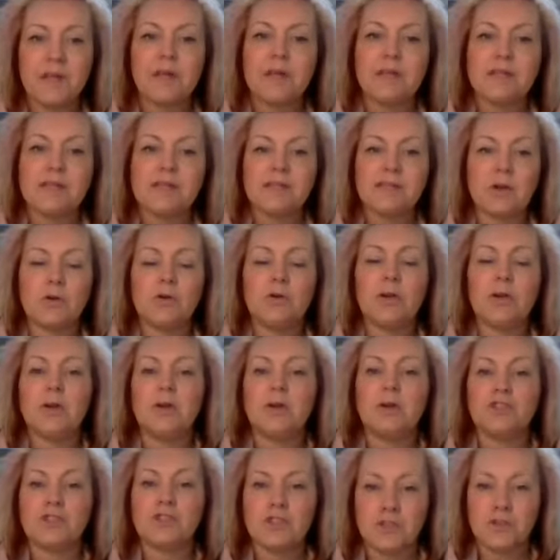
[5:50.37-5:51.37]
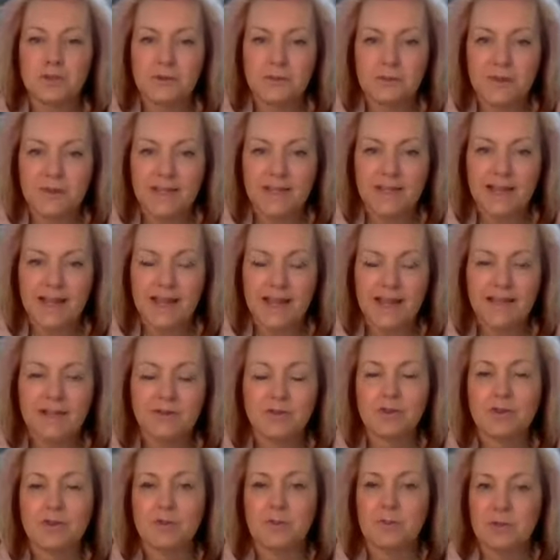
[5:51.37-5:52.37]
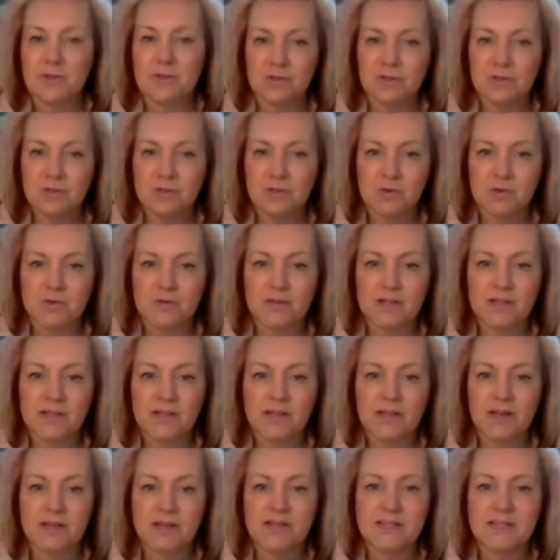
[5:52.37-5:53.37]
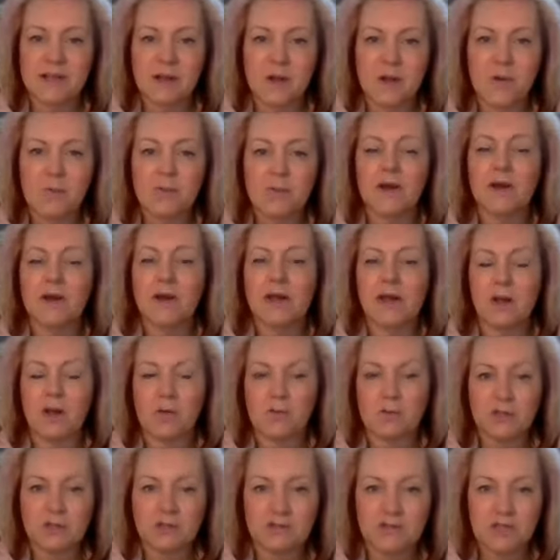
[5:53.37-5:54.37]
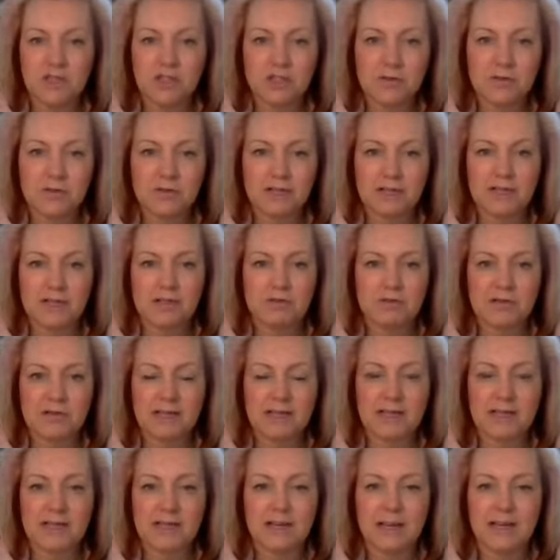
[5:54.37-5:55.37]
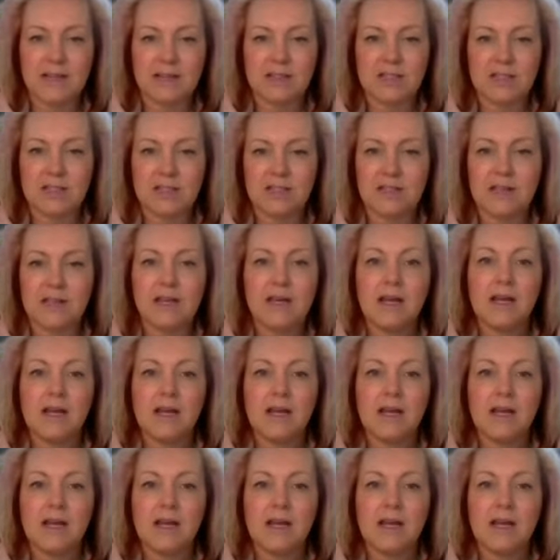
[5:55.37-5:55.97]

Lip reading: So join me again. I'm going to put some more videos up. I hope you're enjoying the reconnection